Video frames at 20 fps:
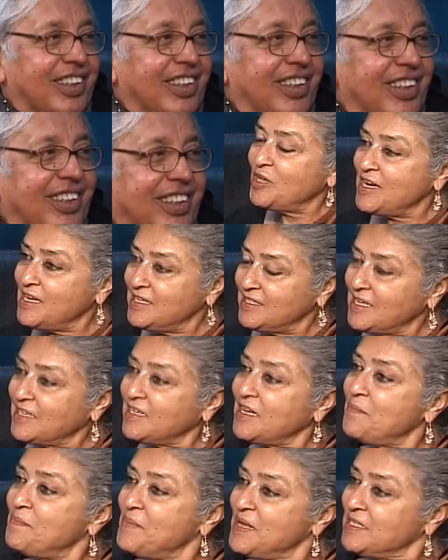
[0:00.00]
So there is
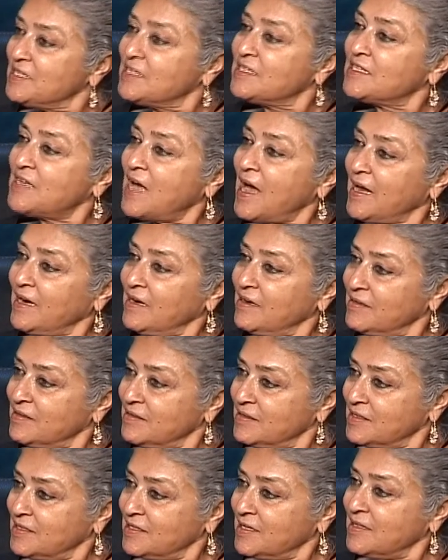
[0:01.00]
that immense silence, and